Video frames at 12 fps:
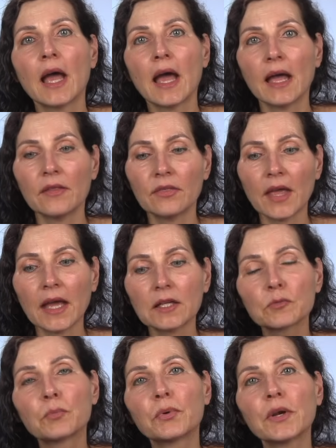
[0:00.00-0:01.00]
And
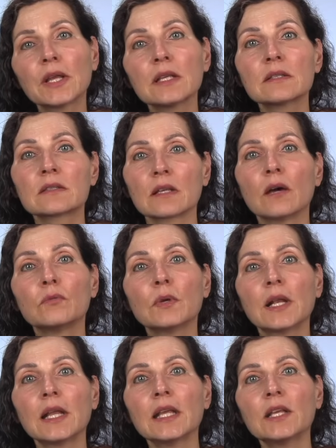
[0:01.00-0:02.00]
that brings a
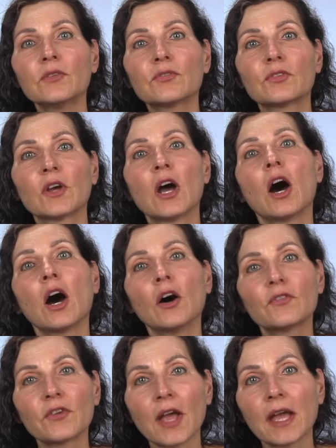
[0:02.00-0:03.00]
relief
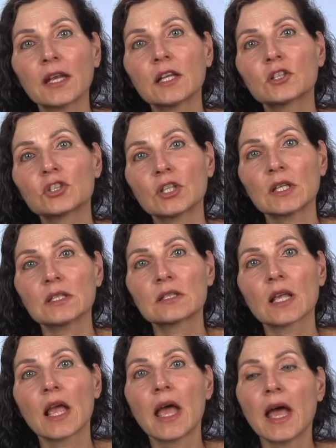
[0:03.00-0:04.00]
of energies
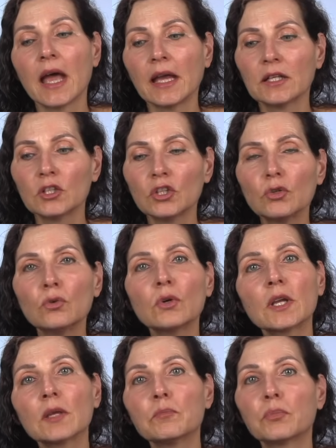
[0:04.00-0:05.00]
and new
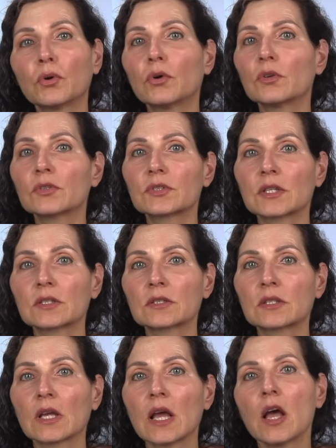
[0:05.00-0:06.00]

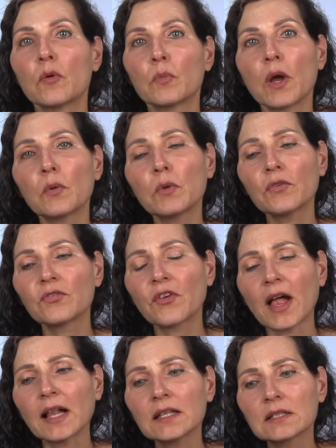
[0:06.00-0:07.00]
impulses, where we
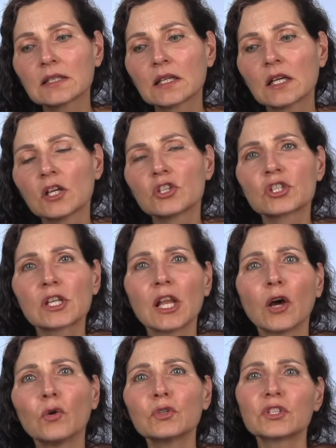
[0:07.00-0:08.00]
felt
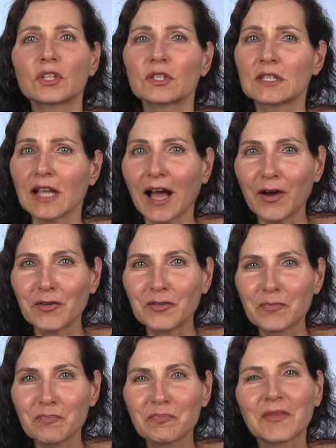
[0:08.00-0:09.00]
slowed
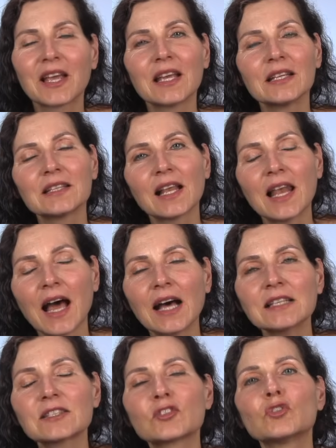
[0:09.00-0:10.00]
down in the
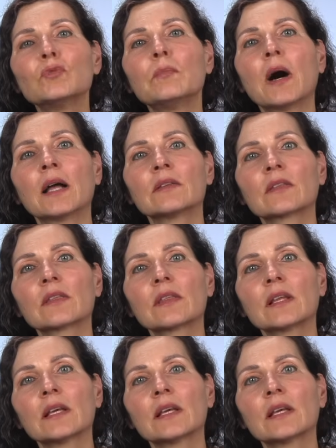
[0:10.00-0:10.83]
last 2 months.